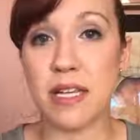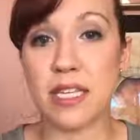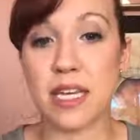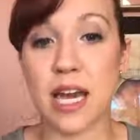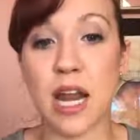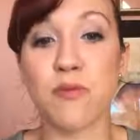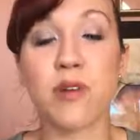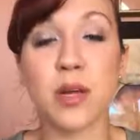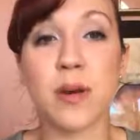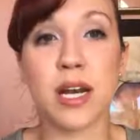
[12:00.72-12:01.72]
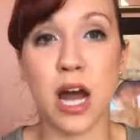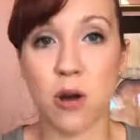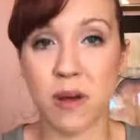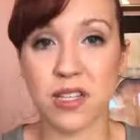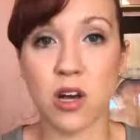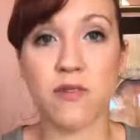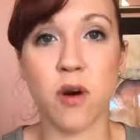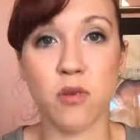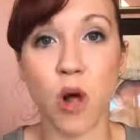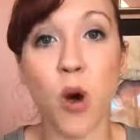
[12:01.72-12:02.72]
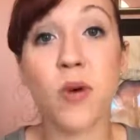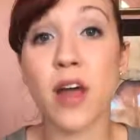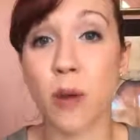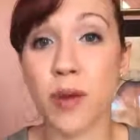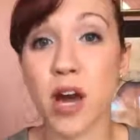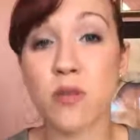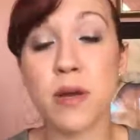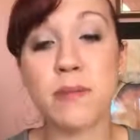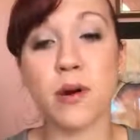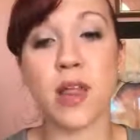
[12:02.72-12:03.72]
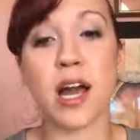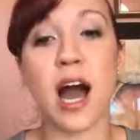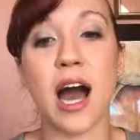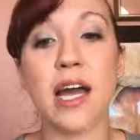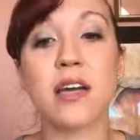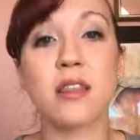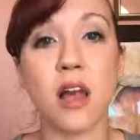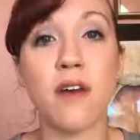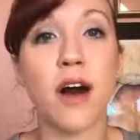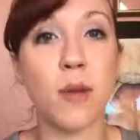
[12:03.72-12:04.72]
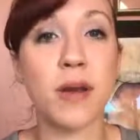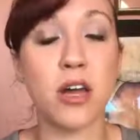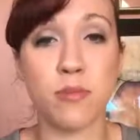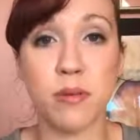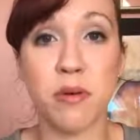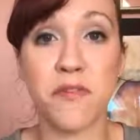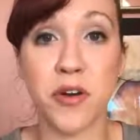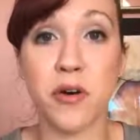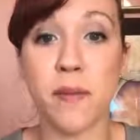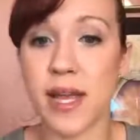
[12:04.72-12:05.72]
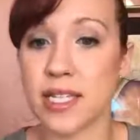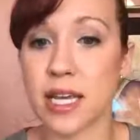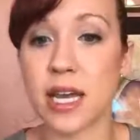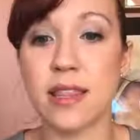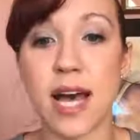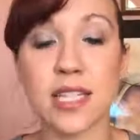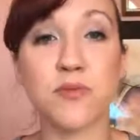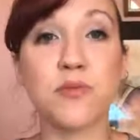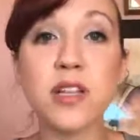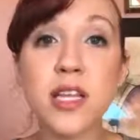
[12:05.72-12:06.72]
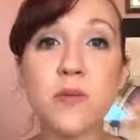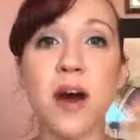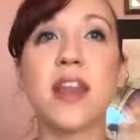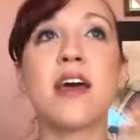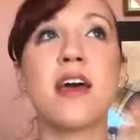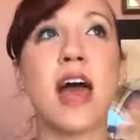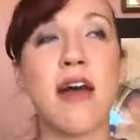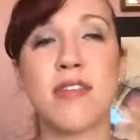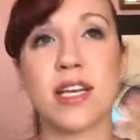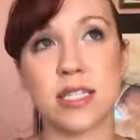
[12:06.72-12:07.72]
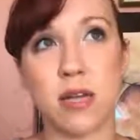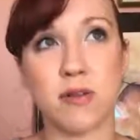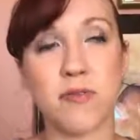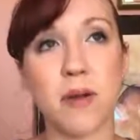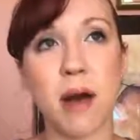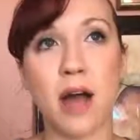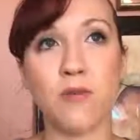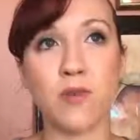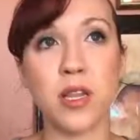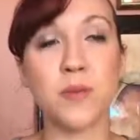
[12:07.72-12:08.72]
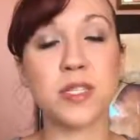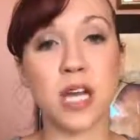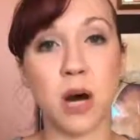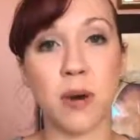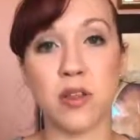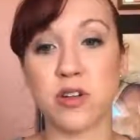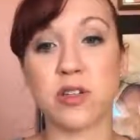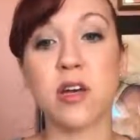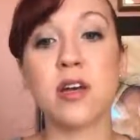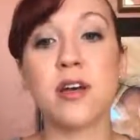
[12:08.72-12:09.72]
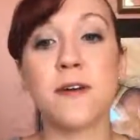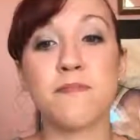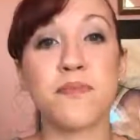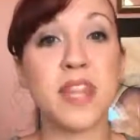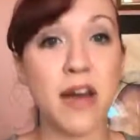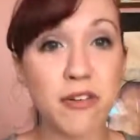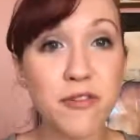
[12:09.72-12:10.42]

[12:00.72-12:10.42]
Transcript: amazing, and I really wanted to help myself along with helping other people. Like, I love helping other people feel amazing, and that's really what everything stems from. I really want to help others I